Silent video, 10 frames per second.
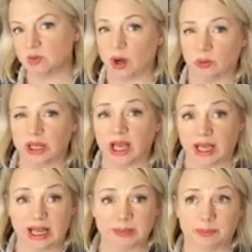Well, we
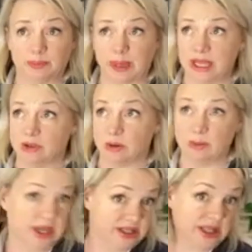had a paint your own
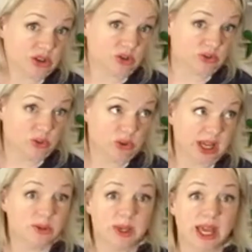piece scheduled for
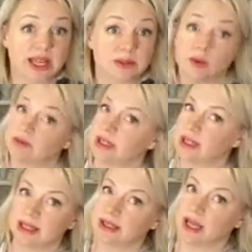next weekend, but obviously
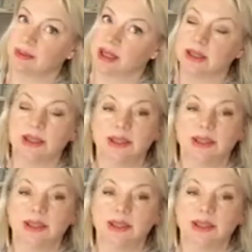that isn't happening.